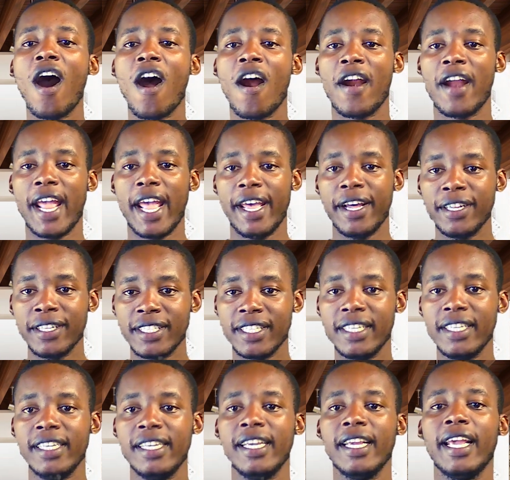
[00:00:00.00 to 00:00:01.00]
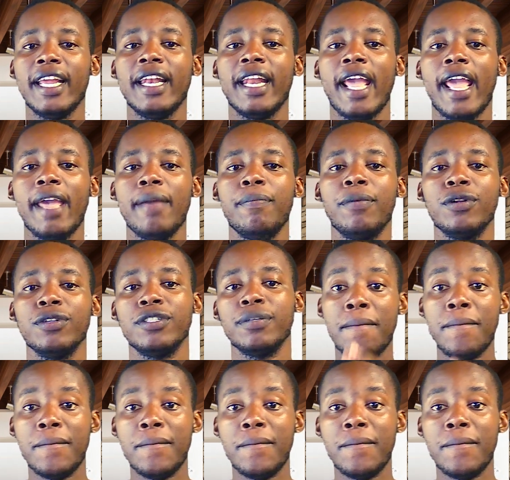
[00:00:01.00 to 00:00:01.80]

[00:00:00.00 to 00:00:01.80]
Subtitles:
are LTE enabled,